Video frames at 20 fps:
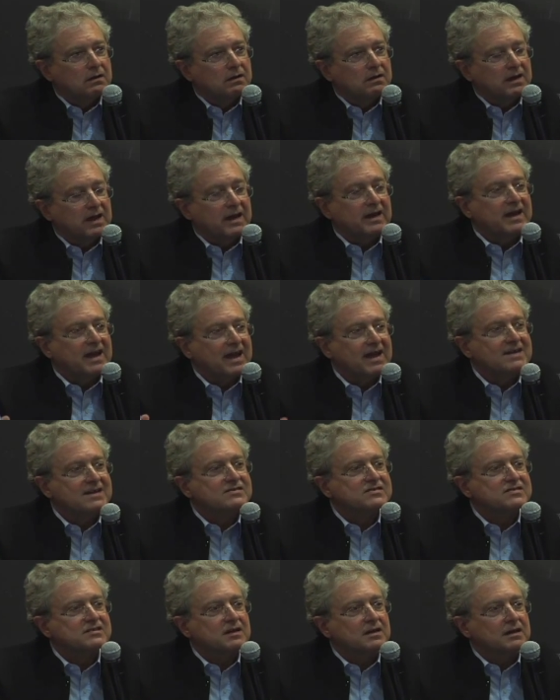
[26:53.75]

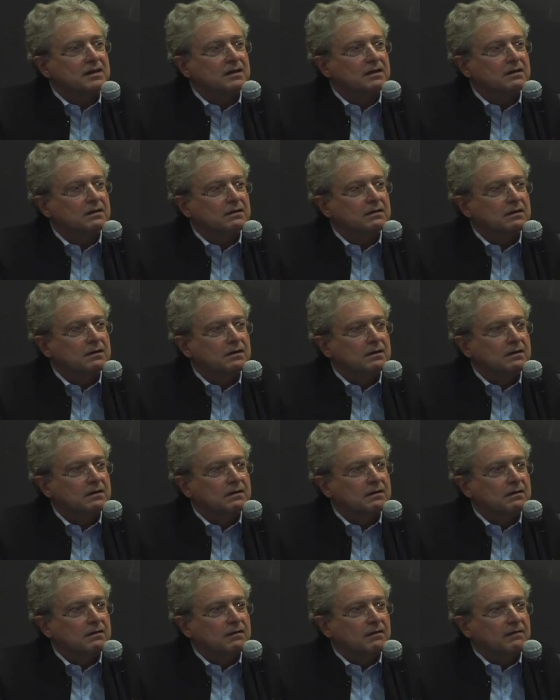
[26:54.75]
enhancing
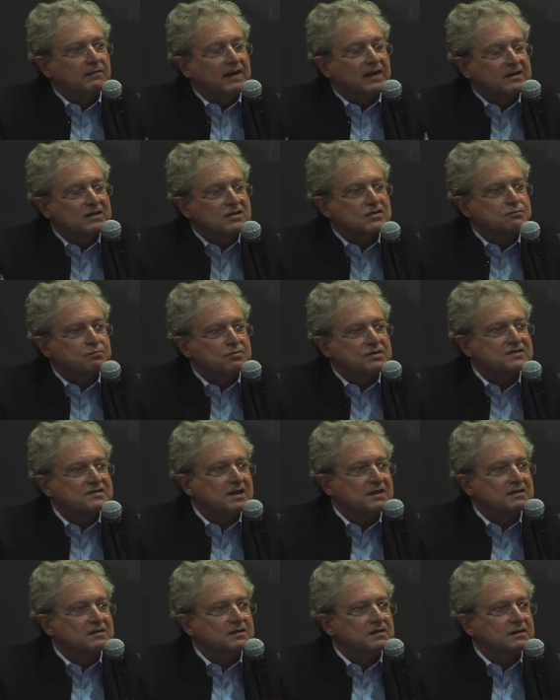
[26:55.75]
that is
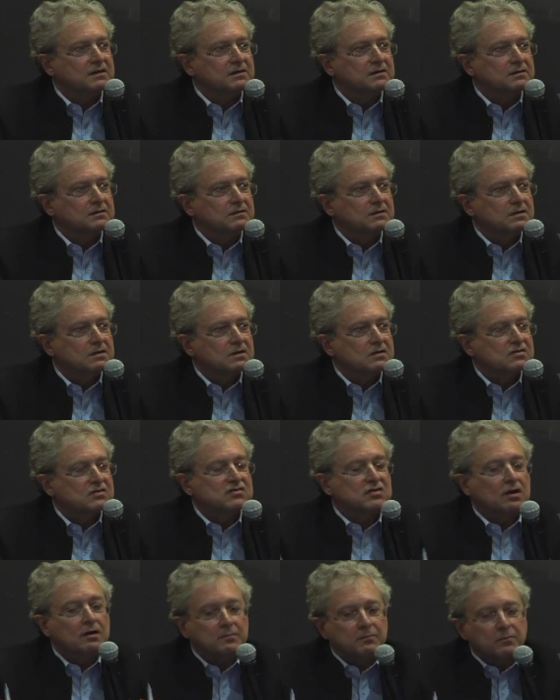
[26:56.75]
presented,
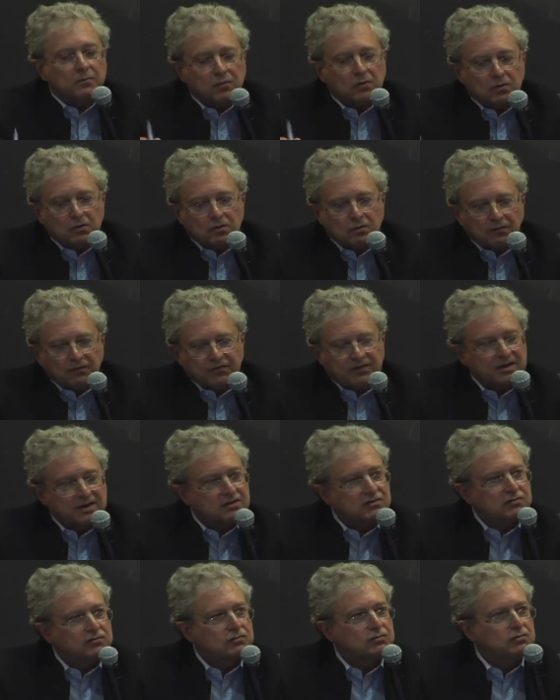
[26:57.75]
some more
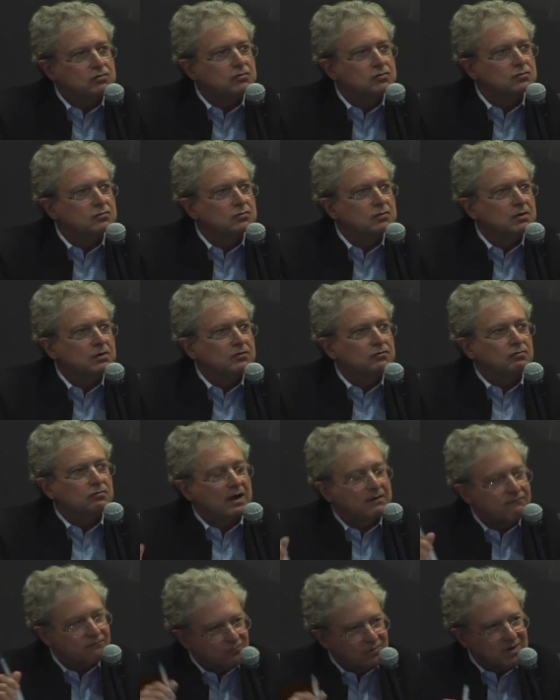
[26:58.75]
things to do to
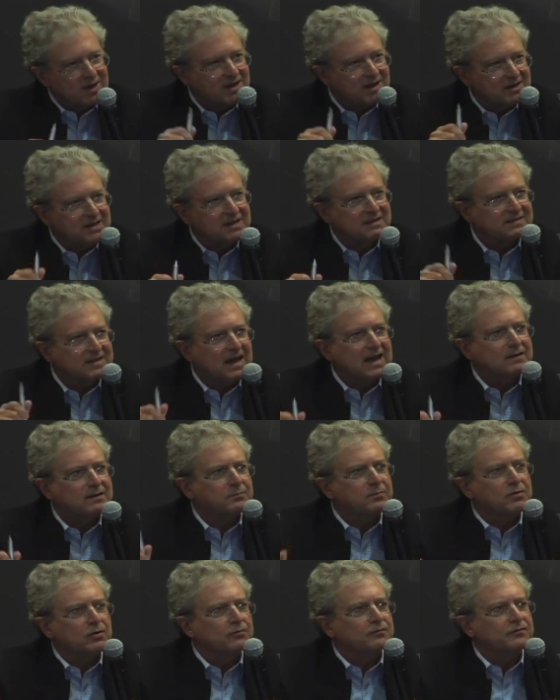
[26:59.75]
have really that
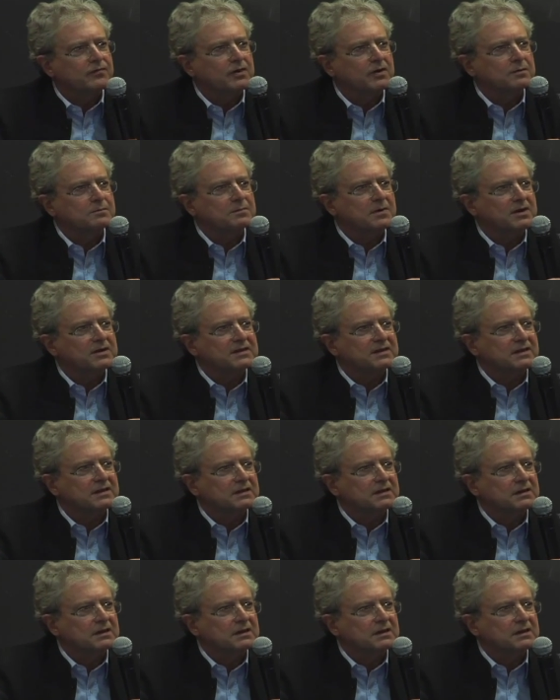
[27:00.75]
perfect body.